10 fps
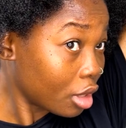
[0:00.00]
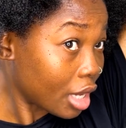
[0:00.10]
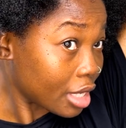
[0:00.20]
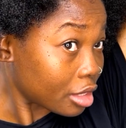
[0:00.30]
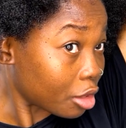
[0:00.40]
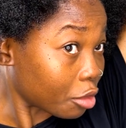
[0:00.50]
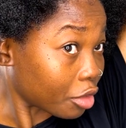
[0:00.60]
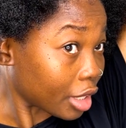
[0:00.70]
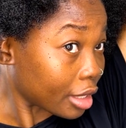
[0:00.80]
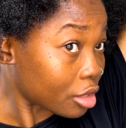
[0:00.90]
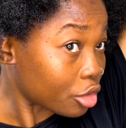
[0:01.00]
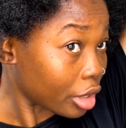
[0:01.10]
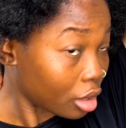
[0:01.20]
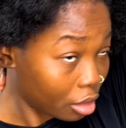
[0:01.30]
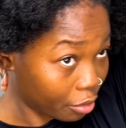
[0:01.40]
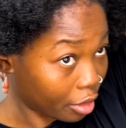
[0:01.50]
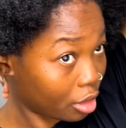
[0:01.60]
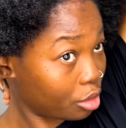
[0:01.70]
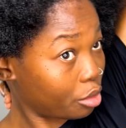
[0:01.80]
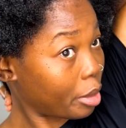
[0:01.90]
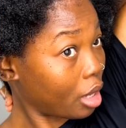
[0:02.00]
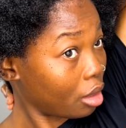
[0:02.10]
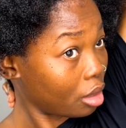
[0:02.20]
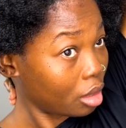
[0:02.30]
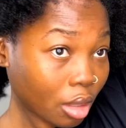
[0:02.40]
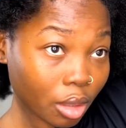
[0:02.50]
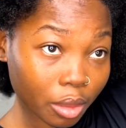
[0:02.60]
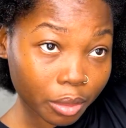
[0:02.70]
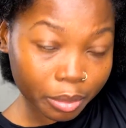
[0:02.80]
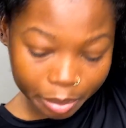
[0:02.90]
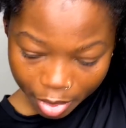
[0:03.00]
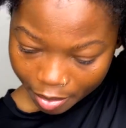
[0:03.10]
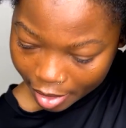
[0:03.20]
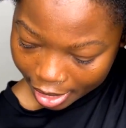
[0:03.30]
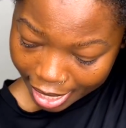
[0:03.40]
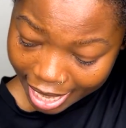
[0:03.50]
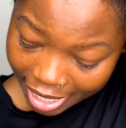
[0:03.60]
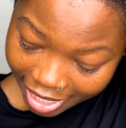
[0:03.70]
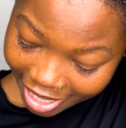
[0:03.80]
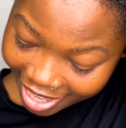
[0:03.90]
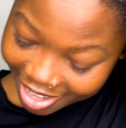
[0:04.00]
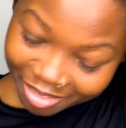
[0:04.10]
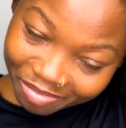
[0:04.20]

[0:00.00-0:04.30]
I still don't feel like it's straight enough. I could do better. Put my hand again.